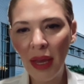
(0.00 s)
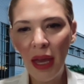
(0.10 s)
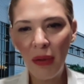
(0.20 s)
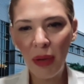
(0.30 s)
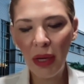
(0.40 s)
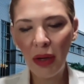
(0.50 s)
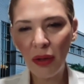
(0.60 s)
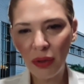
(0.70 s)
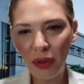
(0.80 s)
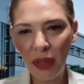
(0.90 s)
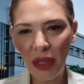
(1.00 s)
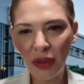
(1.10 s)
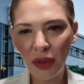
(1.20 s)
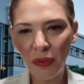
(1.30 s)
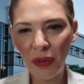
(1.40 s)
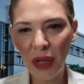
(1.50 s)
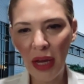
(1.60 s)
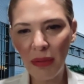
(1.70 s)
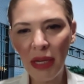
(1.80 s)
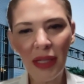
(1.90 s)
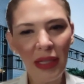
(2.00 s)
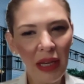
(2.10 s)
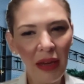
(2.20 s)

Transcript: and we can also test you for diabetes and